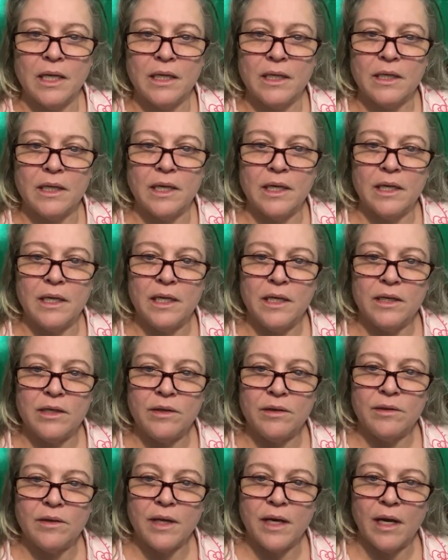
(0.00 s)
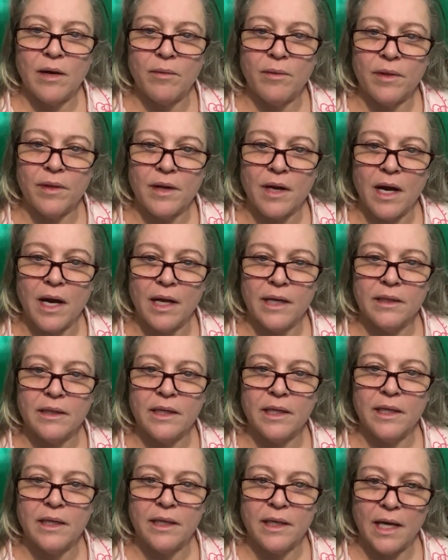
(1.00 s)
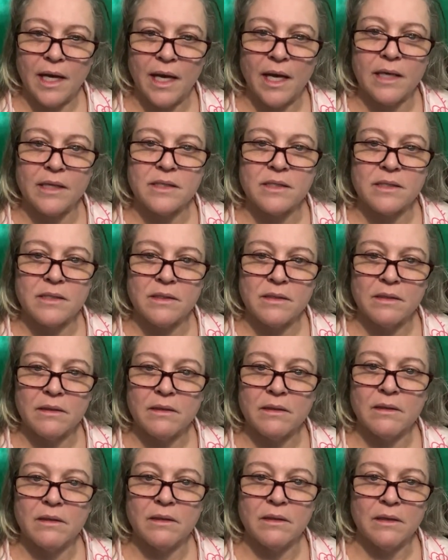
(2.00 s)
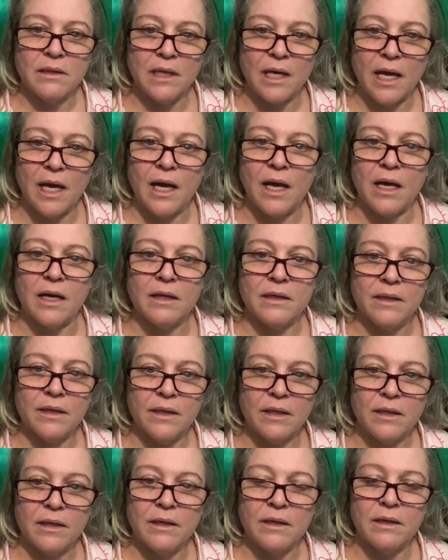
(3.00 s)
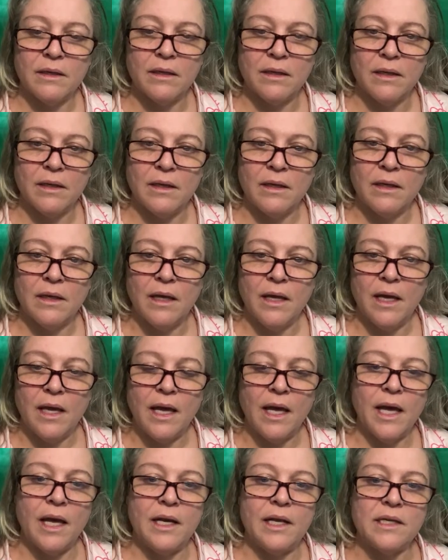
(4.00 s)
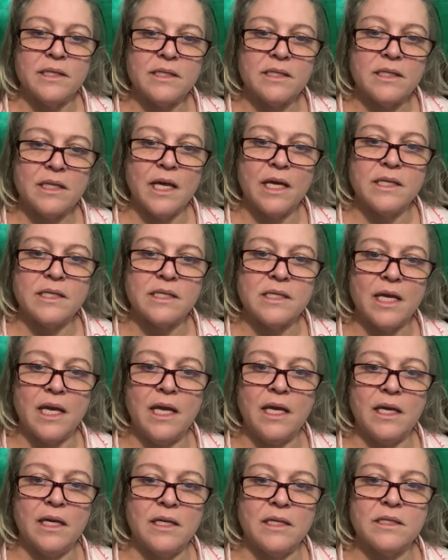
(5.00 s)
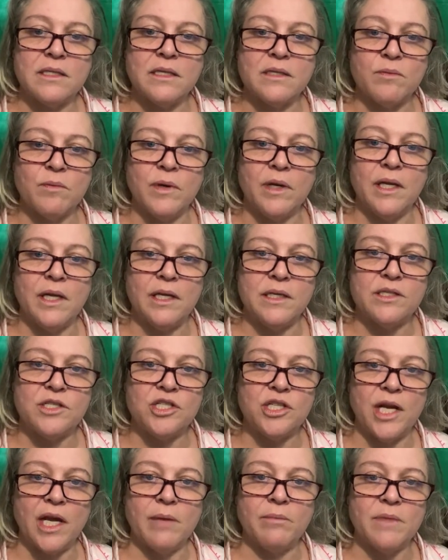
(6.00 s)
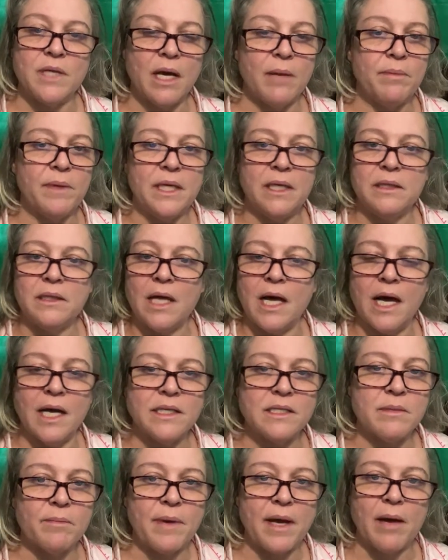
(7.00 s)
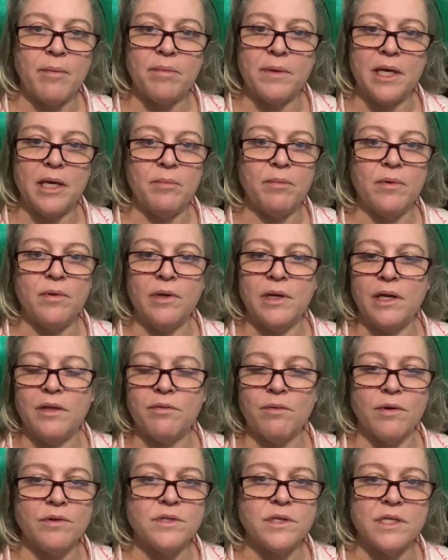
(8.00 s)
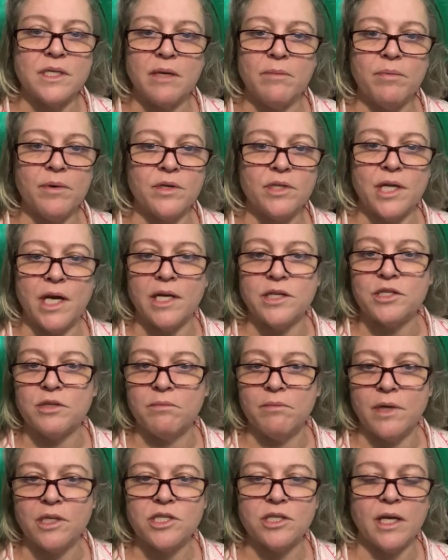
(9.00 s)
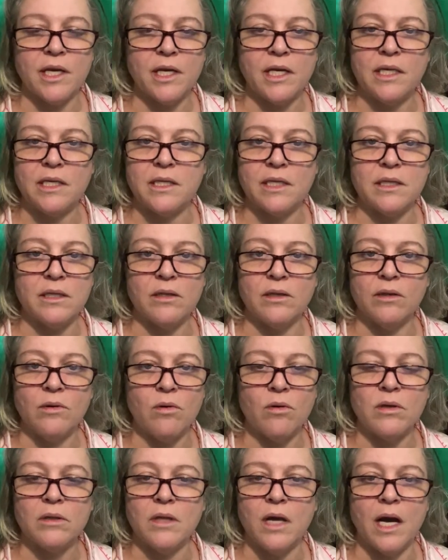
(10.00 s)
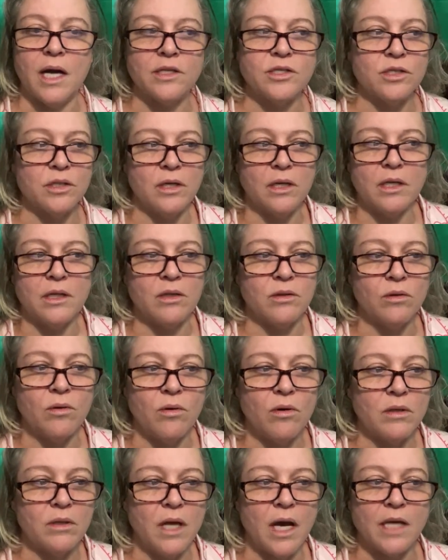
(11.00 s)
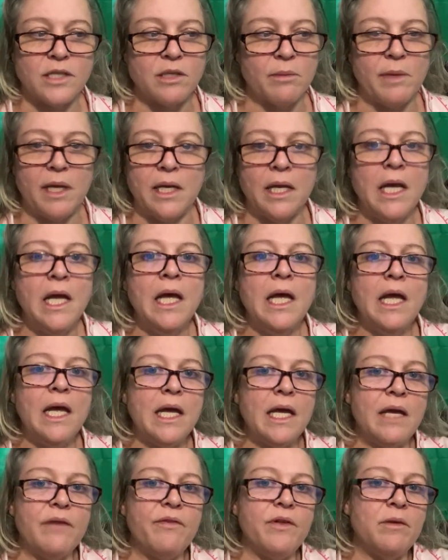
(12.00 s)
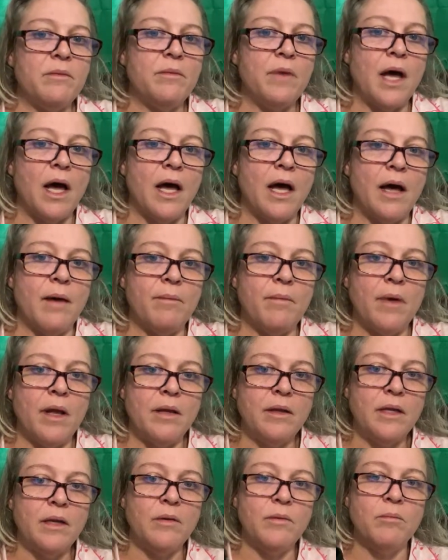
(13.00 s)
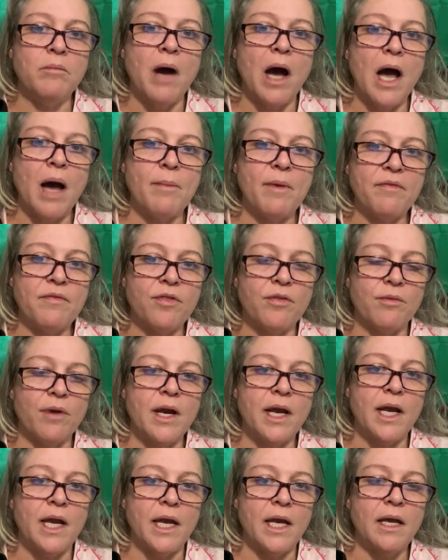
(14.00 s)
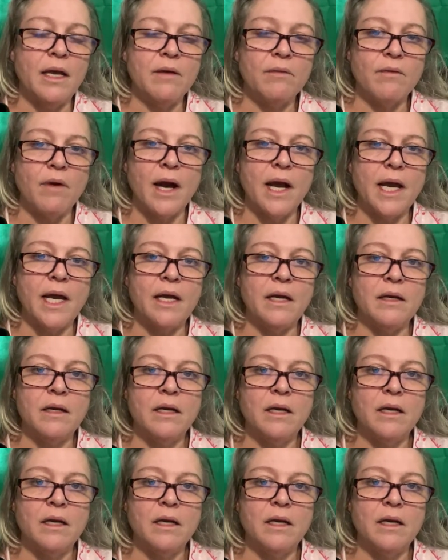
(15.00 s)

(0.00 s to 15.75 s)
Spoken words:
Didn't he do that with Kylie? Yes. Yeah. And his thing is when he's jammed up, he lies about people and he throws a temper tantrum, much like he did the Lore Lodge. Look at the Lore Lodge. I mean, even mom of 3, right?